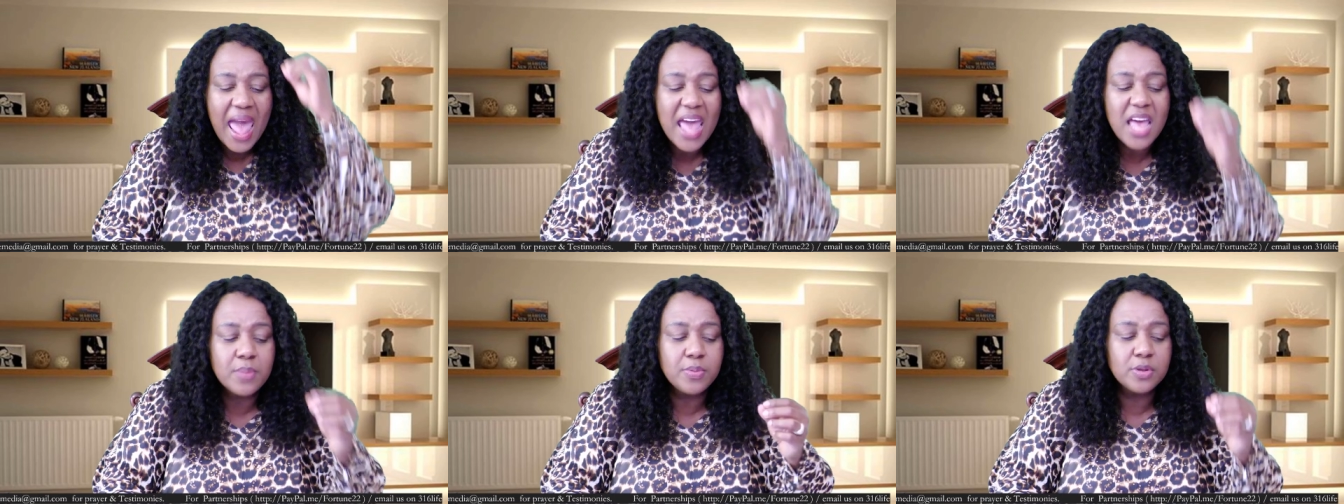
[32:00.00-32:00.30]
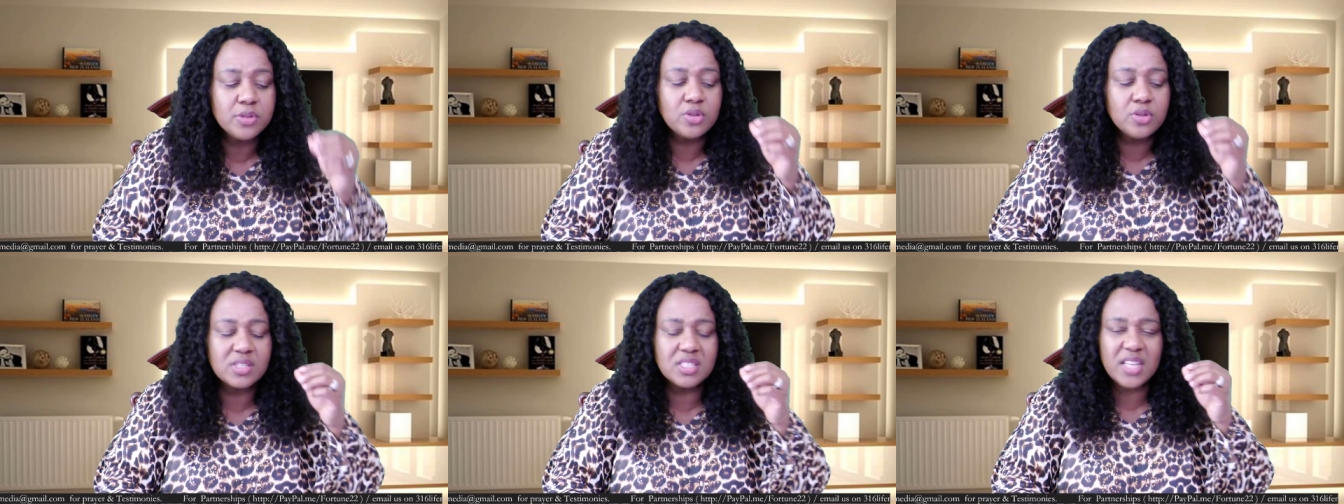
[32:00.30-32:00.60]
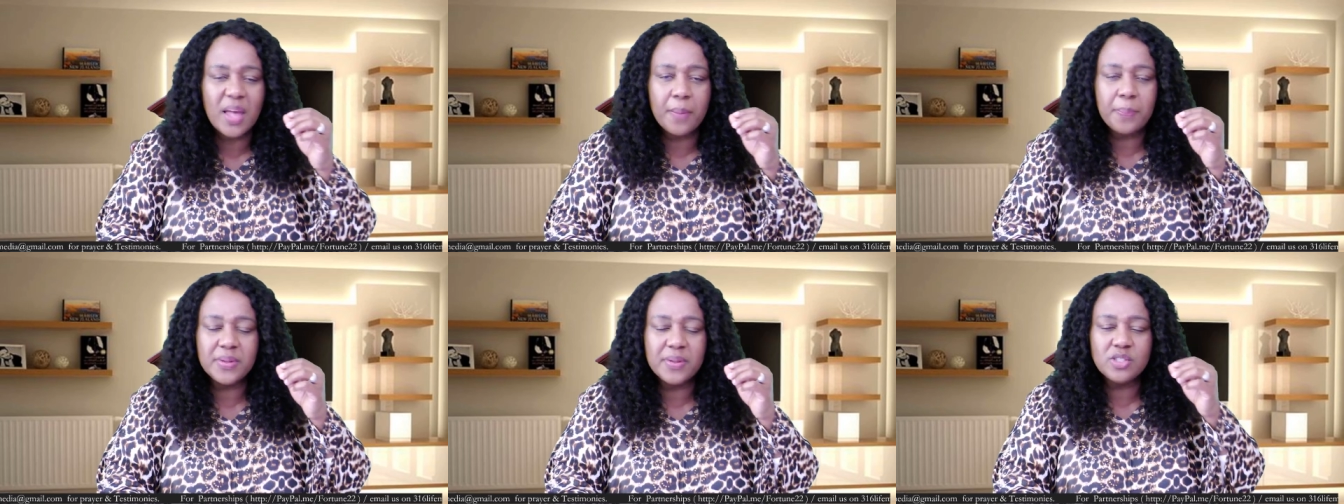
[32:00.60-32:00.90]
able to
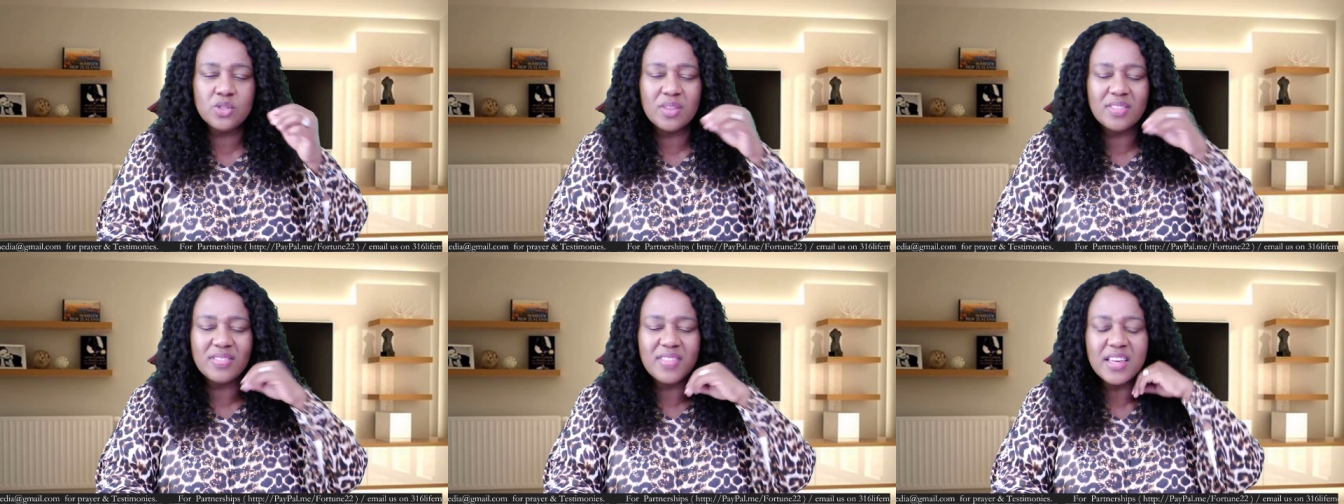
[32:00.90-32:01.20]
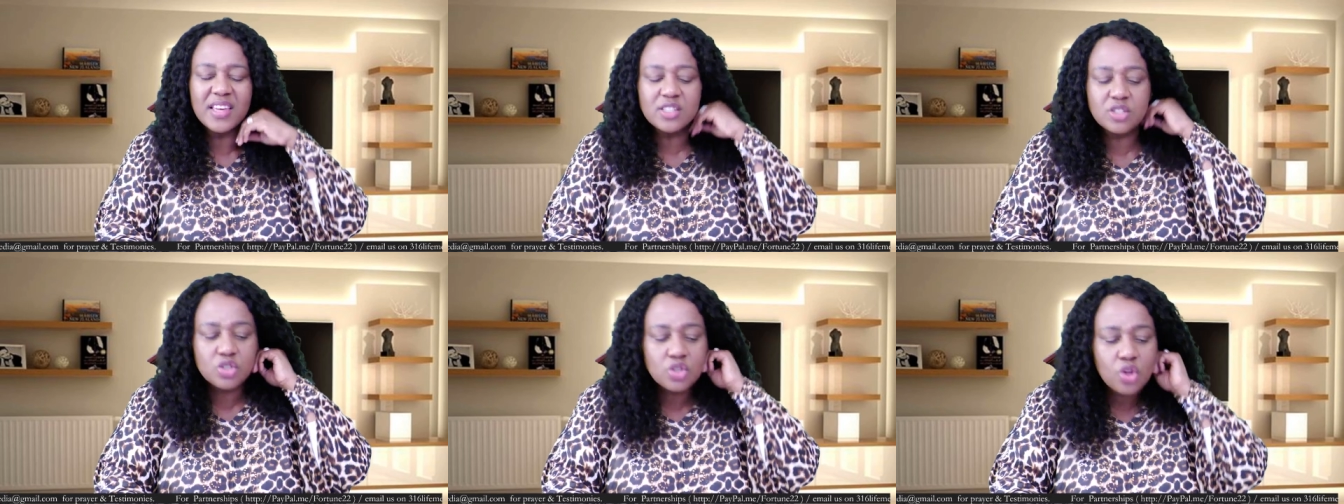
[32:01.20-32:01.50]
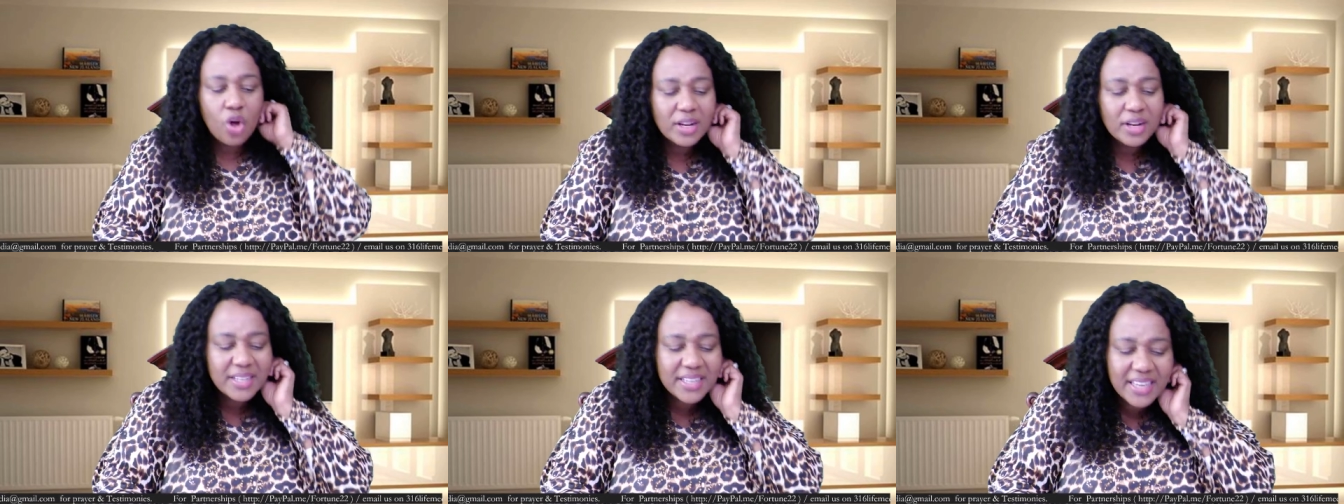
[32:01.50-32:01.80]
step into things,
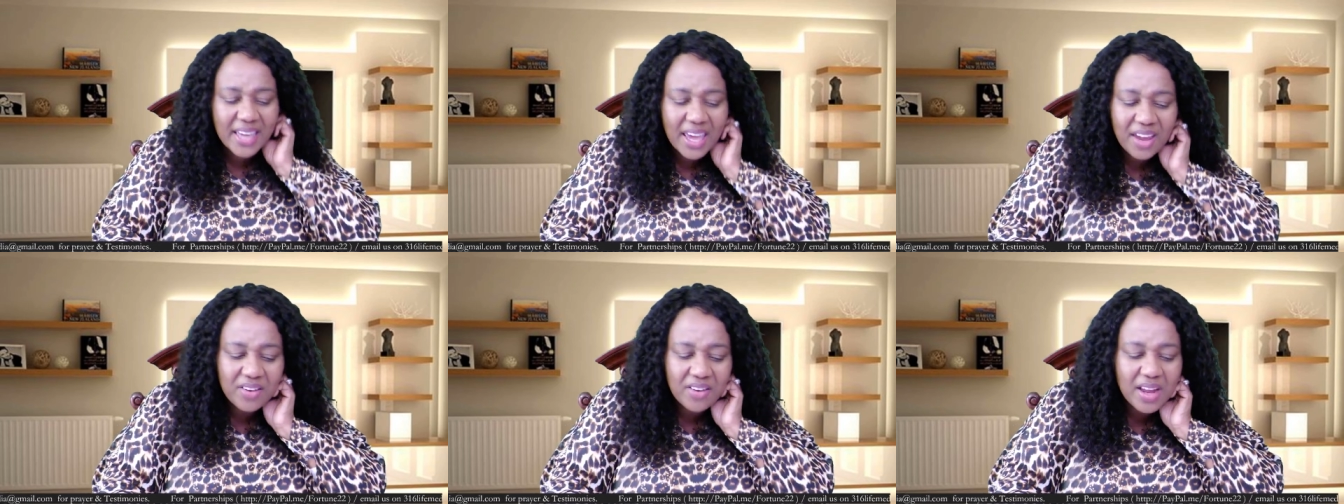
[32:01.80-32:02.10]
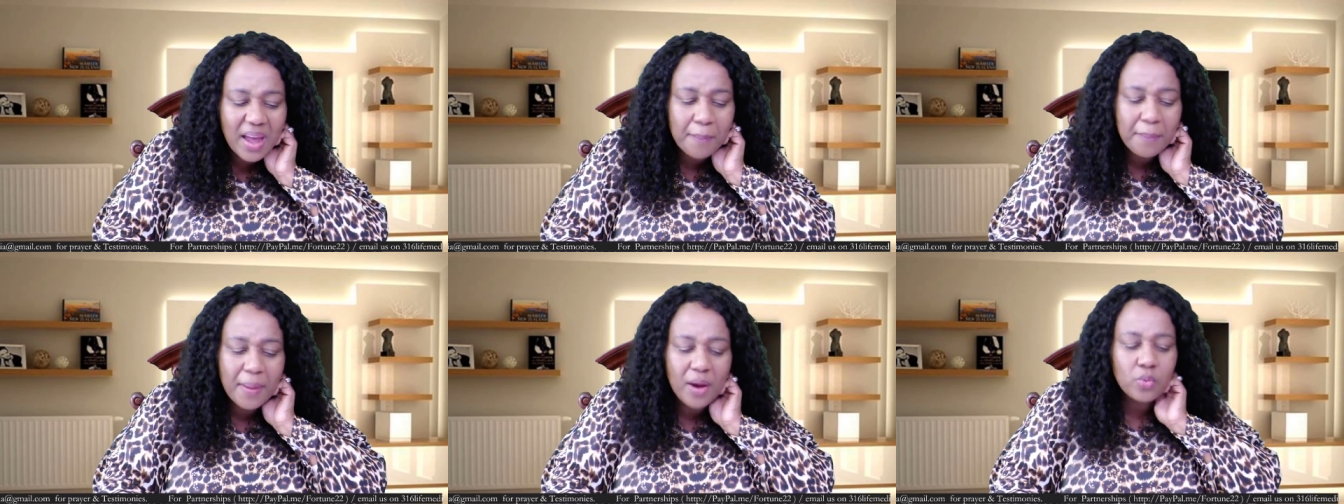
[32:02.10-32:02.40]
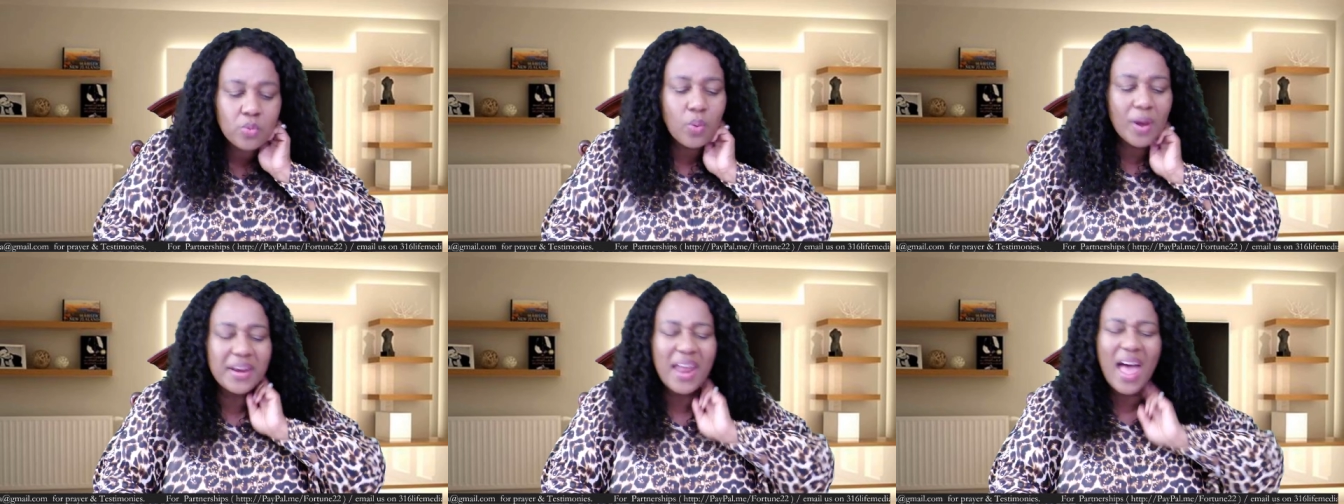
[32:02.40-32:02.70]
not caring
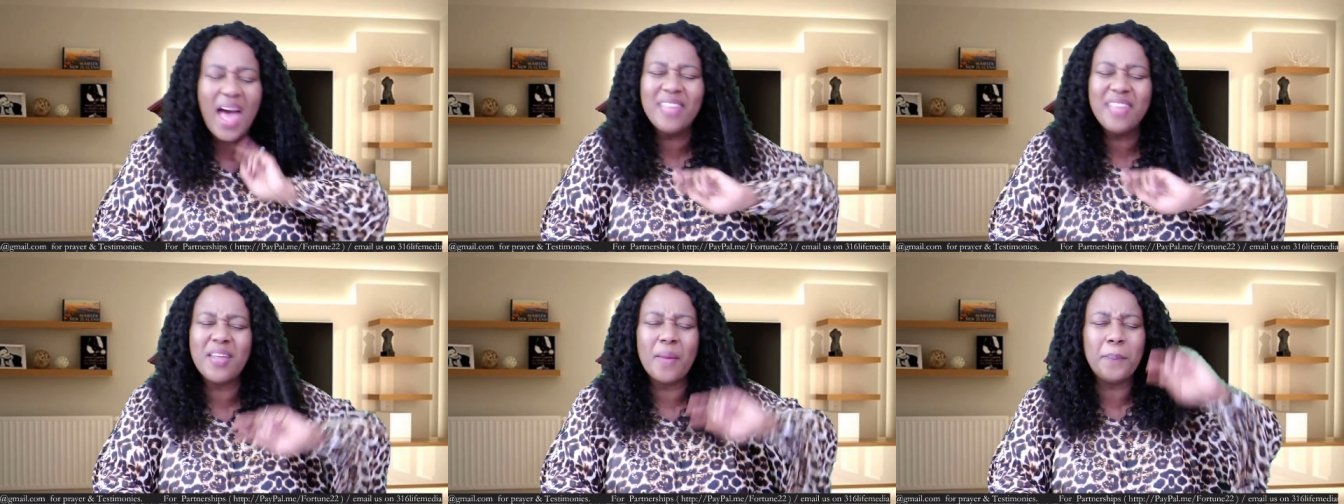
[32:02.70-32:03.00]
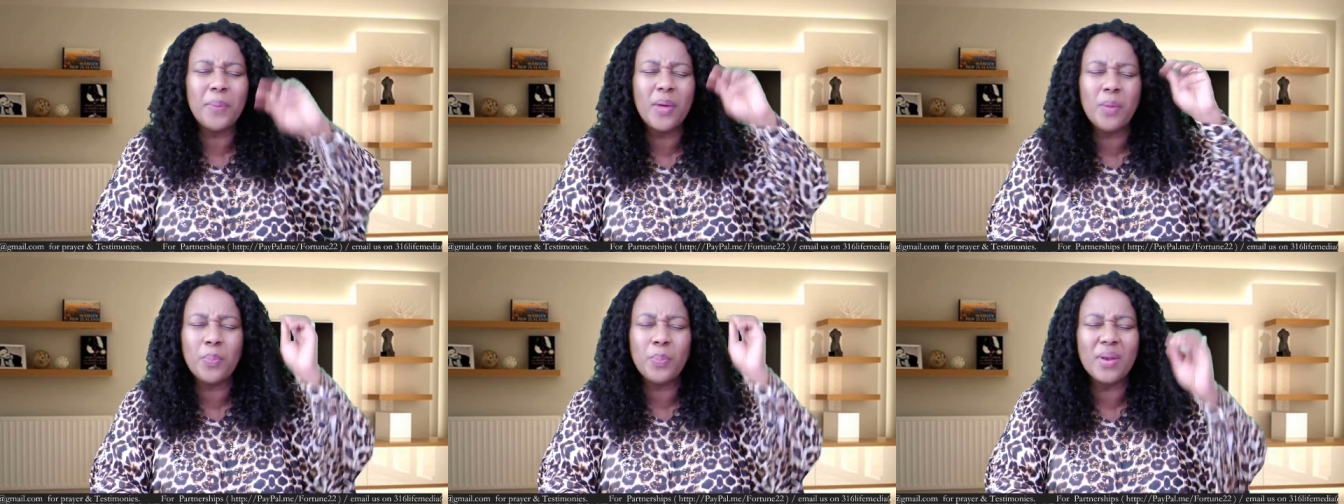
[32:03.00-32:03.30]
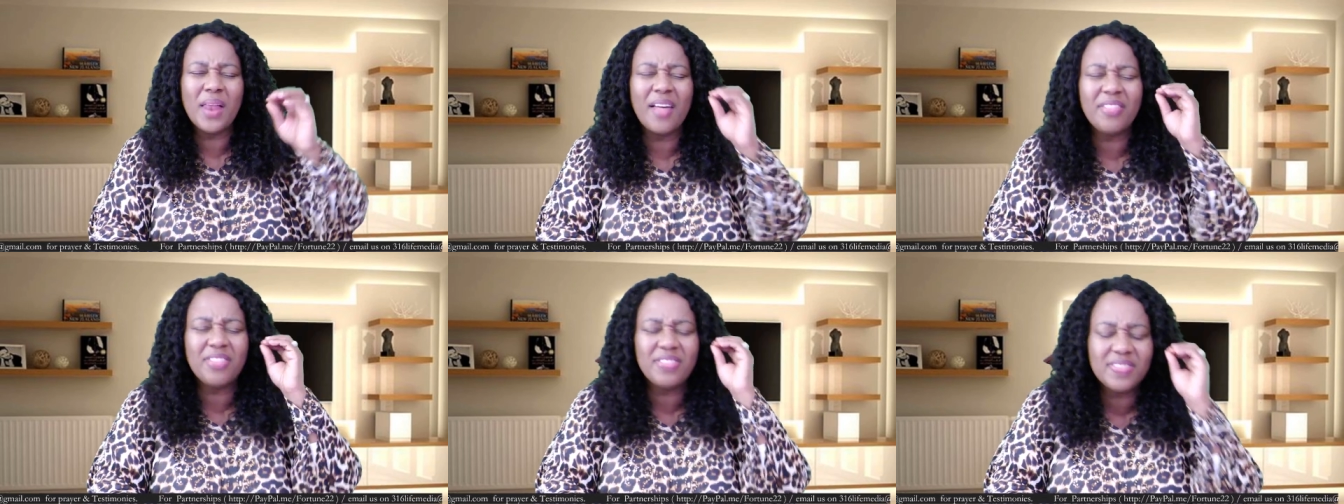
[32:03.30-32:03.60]
about what other
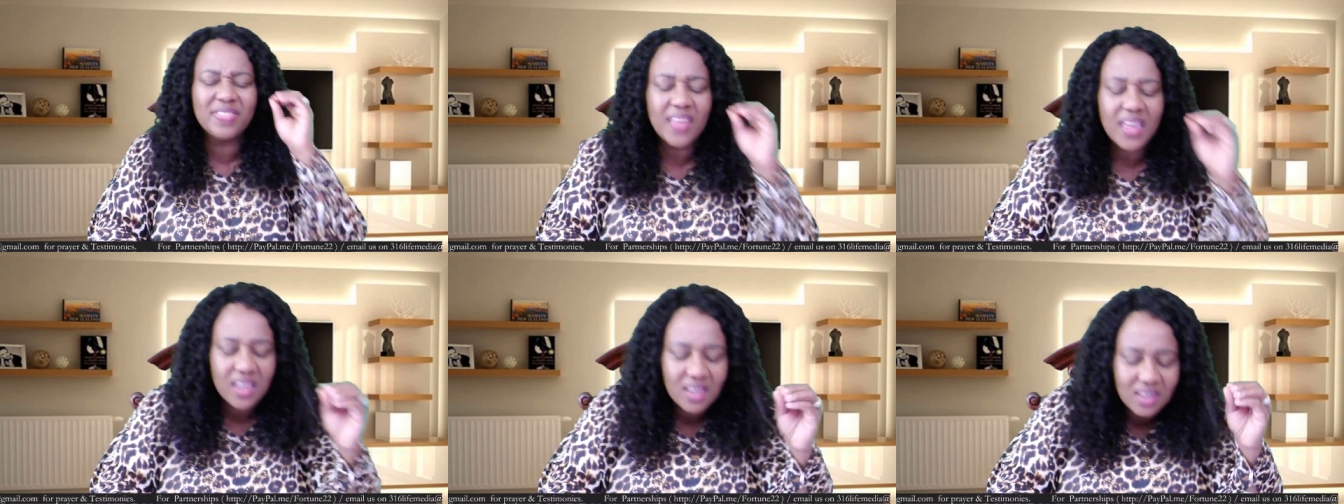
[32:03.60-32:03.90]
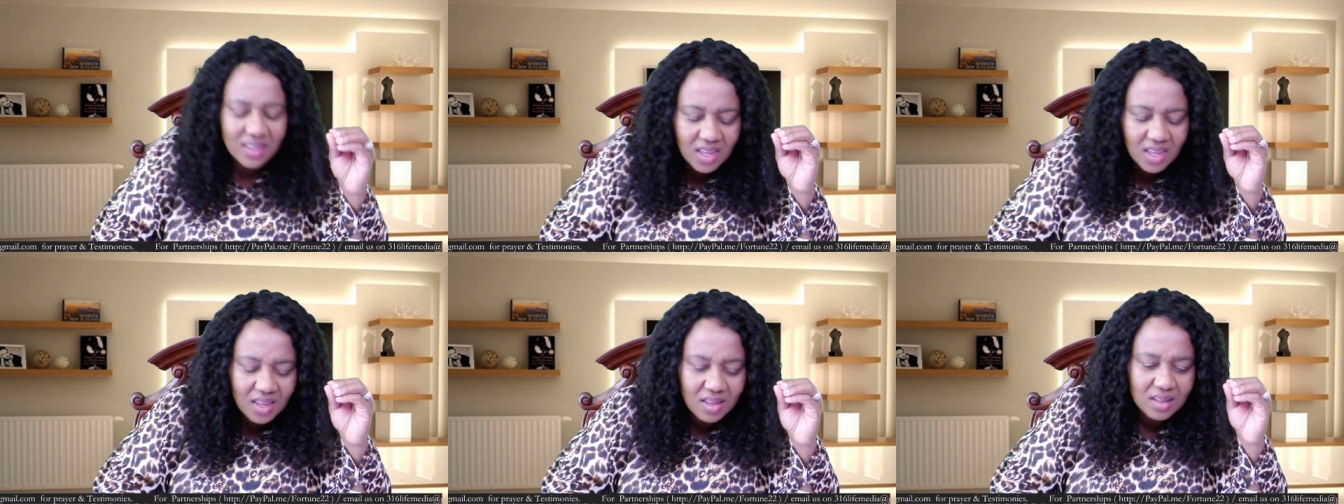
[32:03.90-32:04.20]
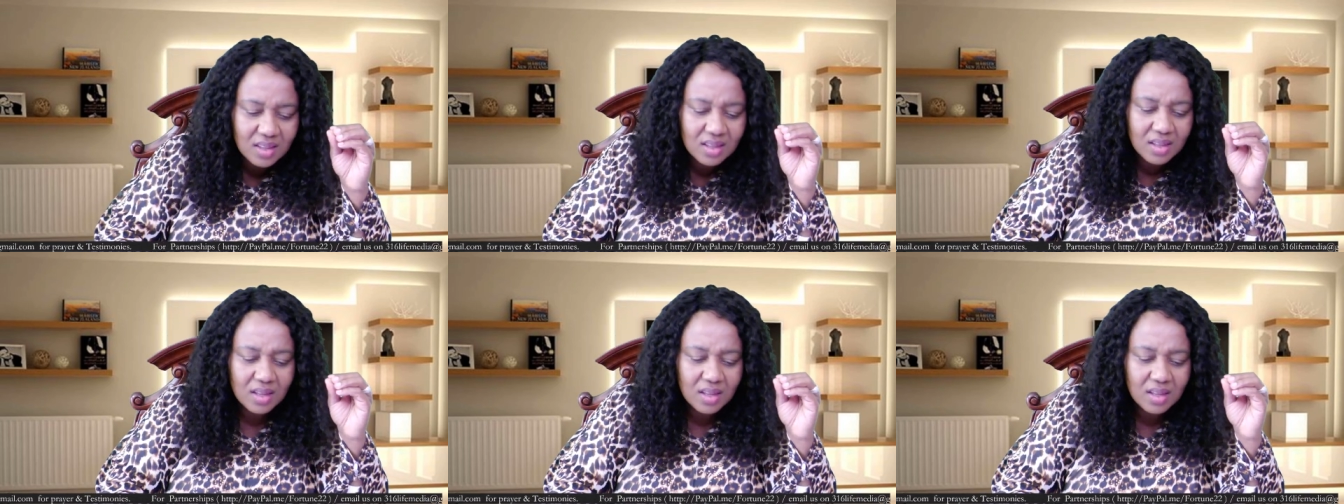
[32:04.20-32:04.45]
people are thinking,